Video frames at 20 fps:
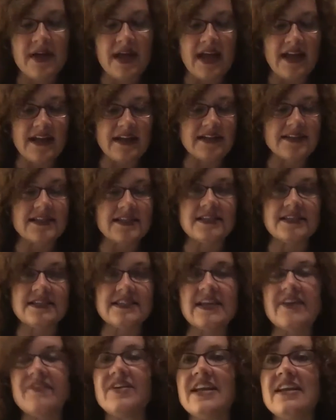and it's a
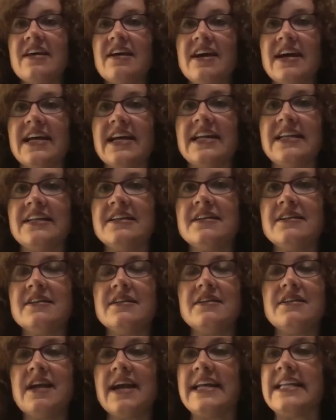
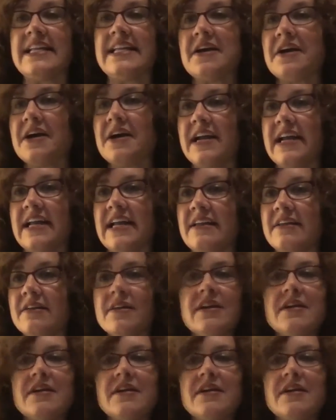$79.99